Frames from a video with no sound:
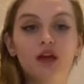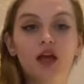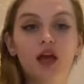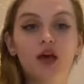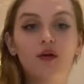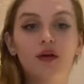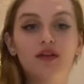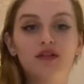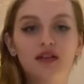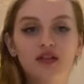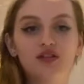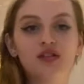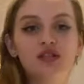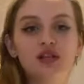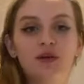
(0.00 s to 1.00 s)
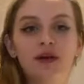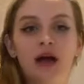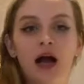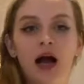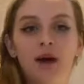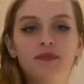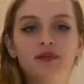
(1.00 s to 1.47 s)
you is literally doing
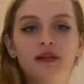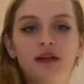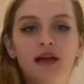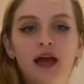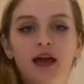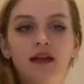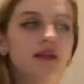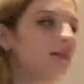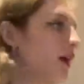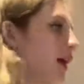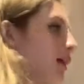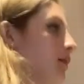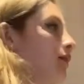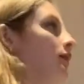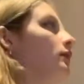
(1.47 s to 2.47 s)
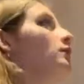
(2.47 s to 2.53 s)
absolutely anything